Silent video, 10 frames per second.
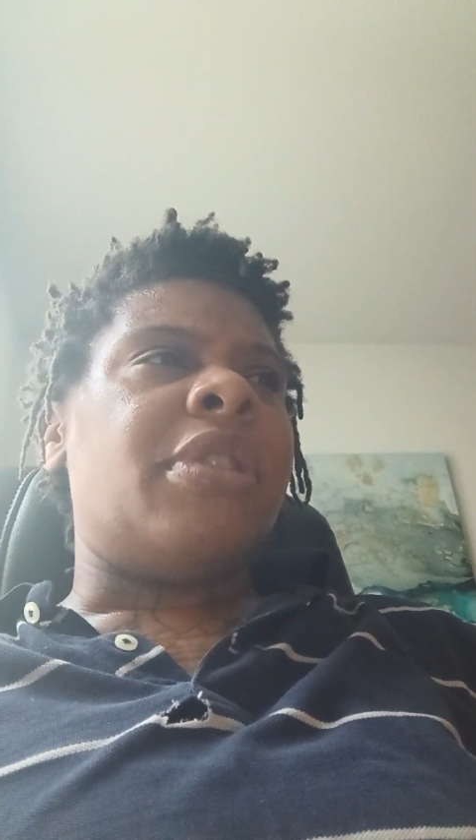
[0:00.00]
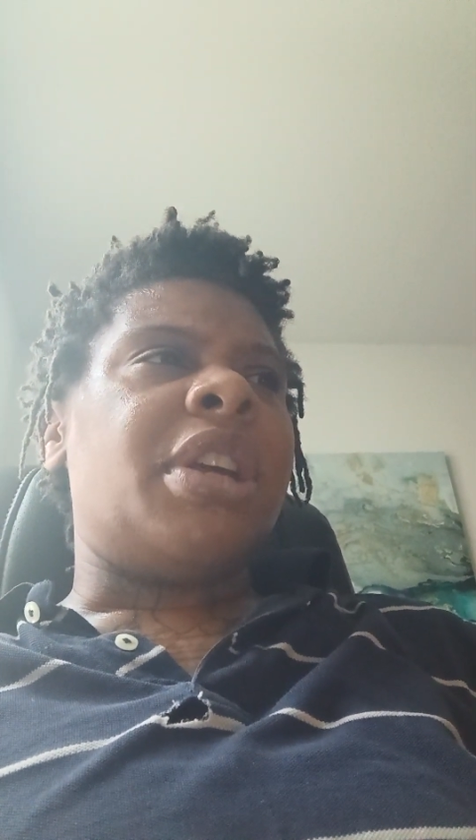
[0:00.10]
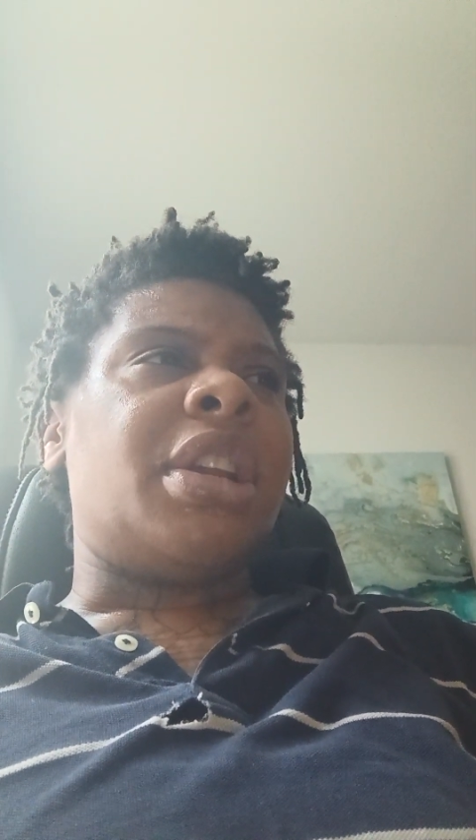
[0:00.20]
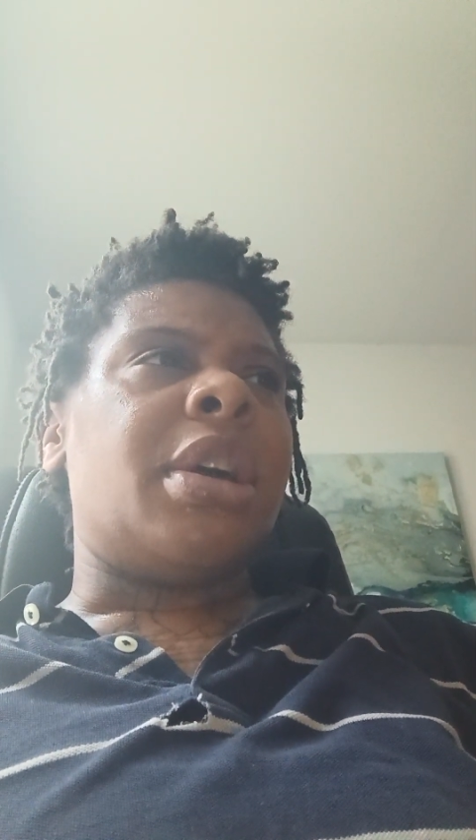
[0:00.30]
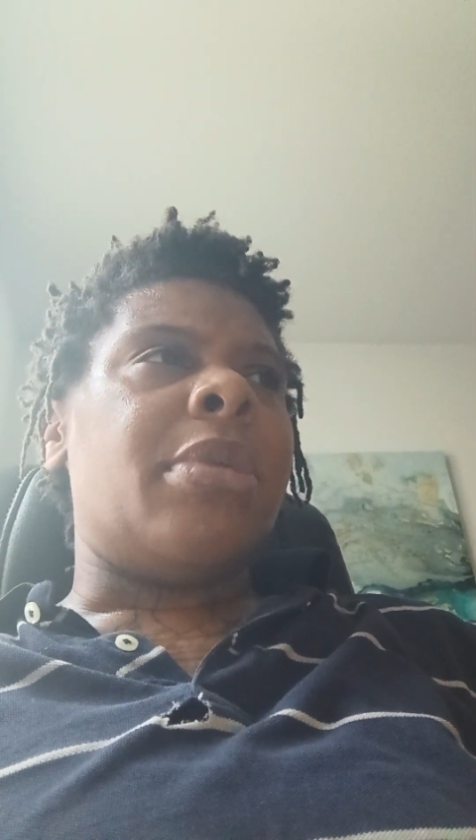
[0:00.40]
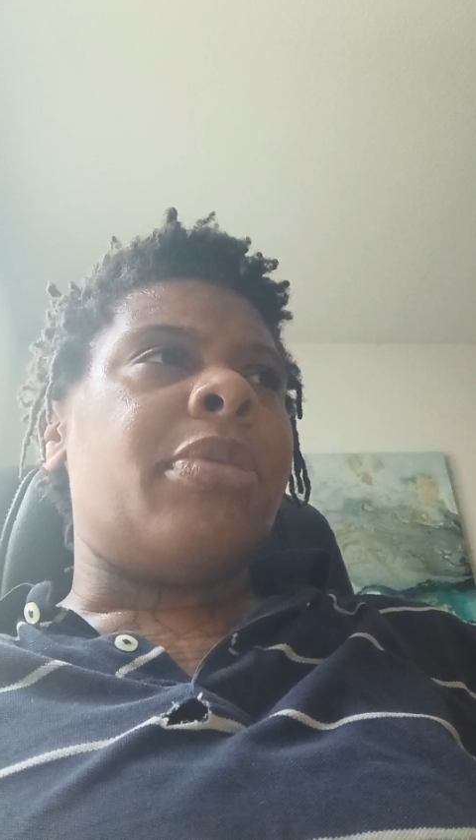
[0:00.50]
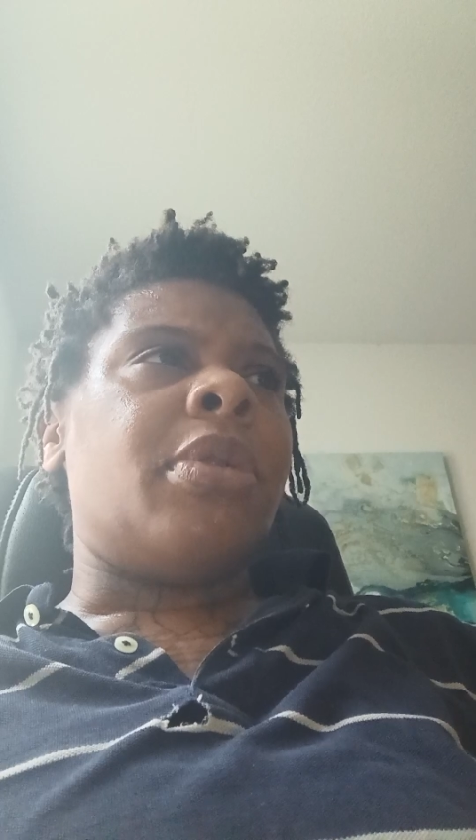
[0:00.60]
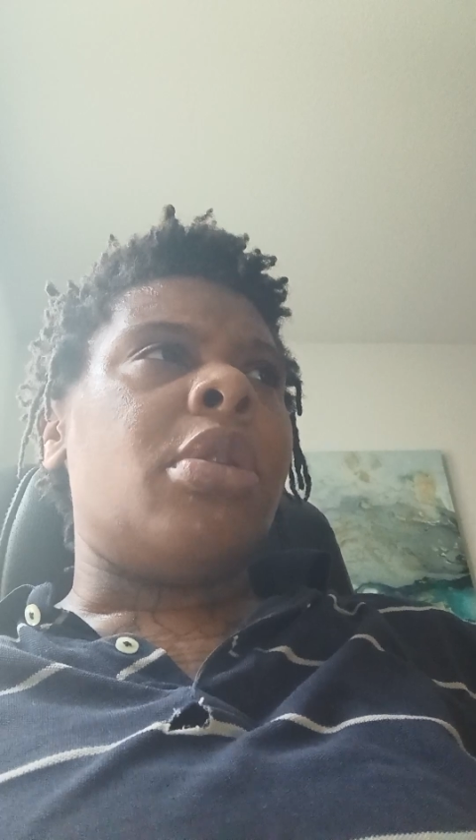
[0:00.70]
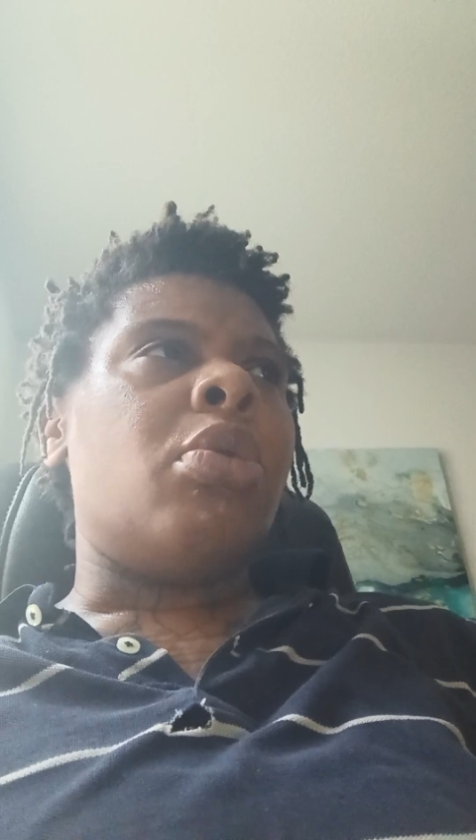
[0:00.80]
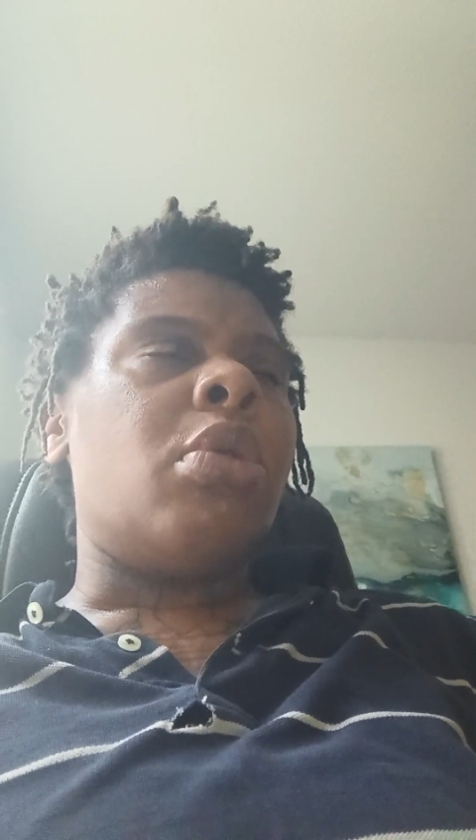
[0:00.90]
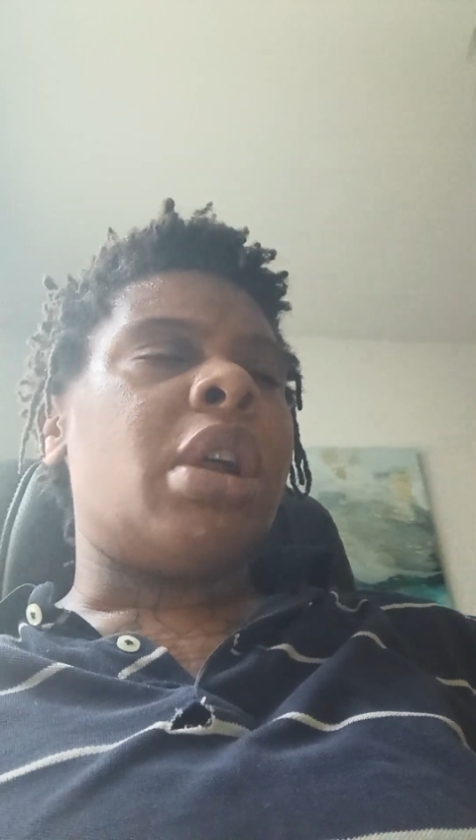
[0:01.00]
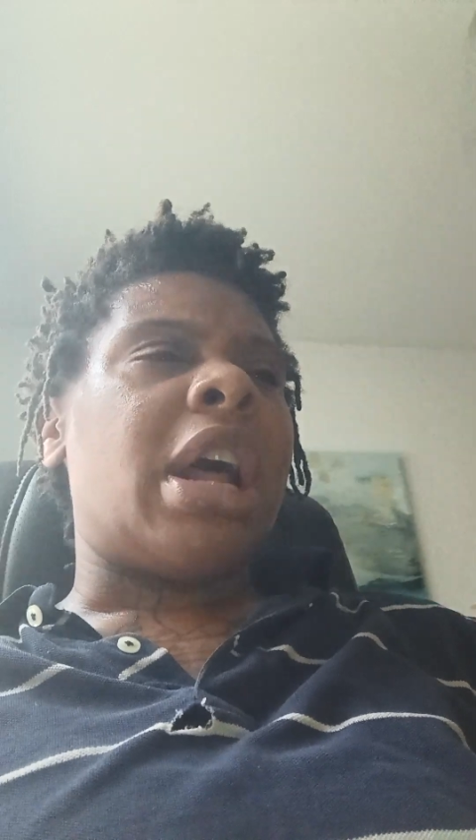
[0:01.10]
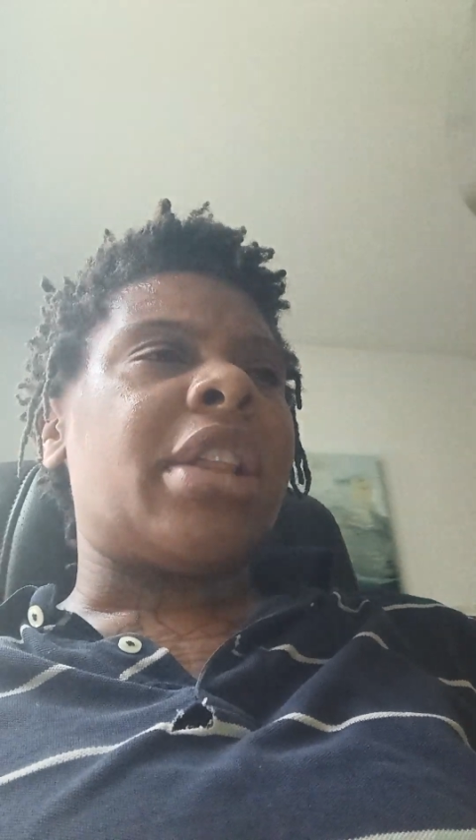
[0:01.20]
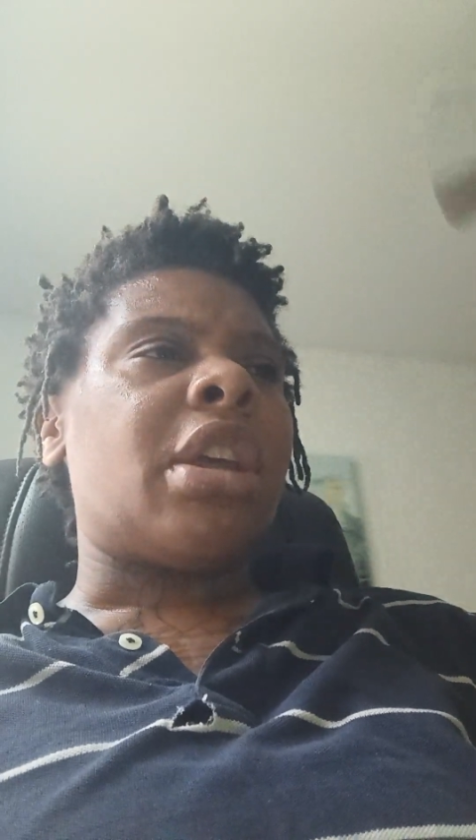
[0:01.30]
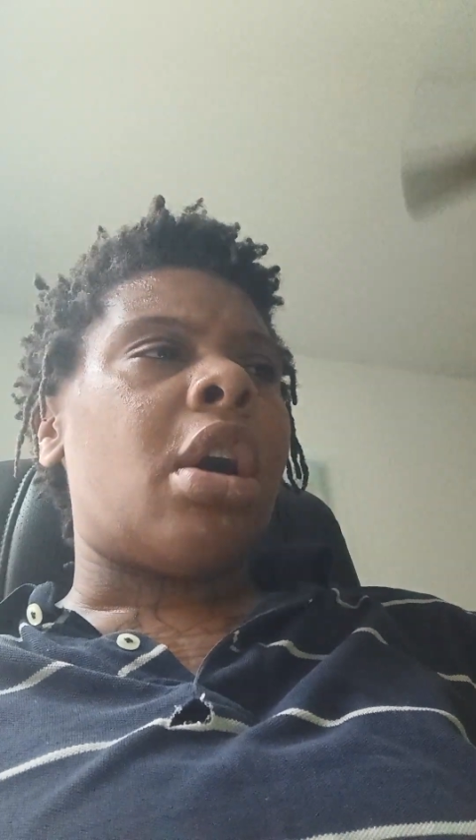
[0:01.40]
looking up what
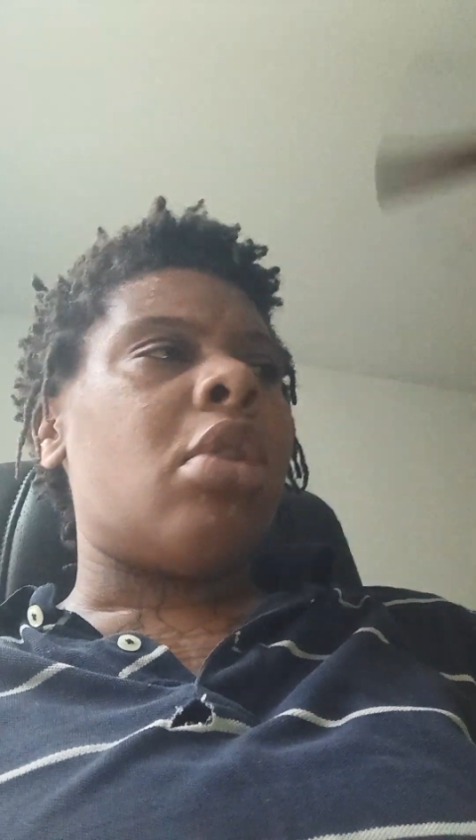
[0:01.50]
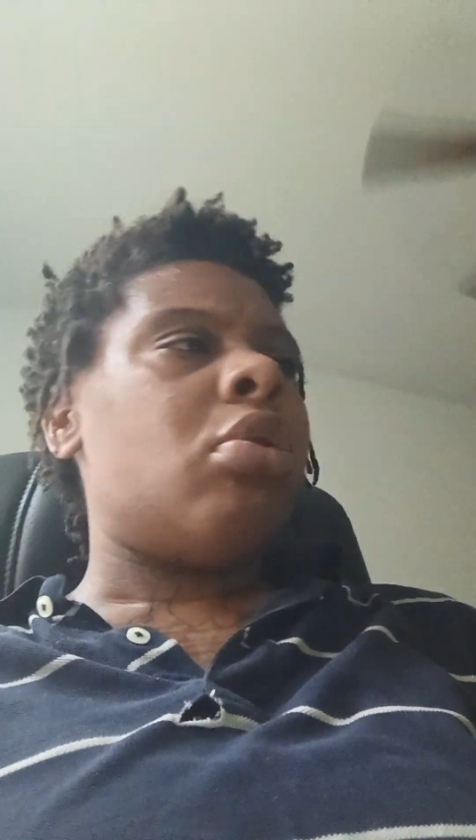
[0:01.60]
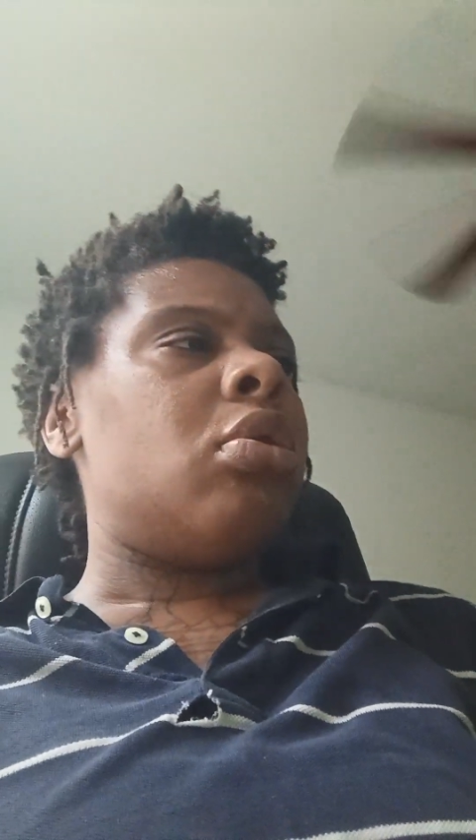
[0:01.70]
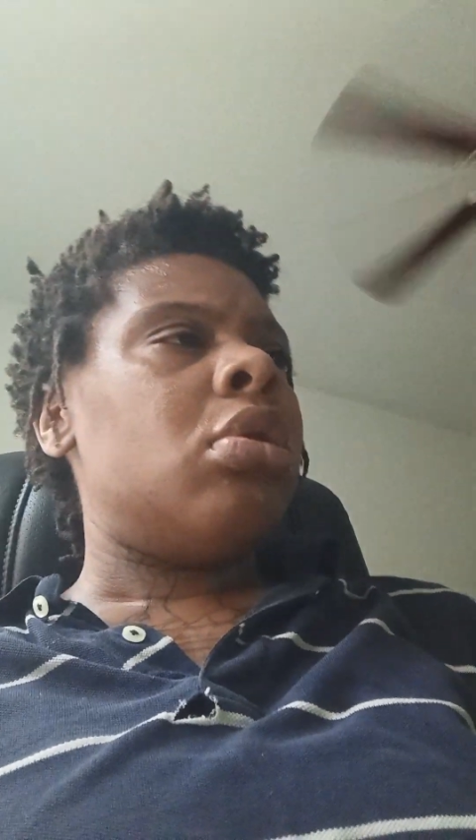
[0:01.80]
I thought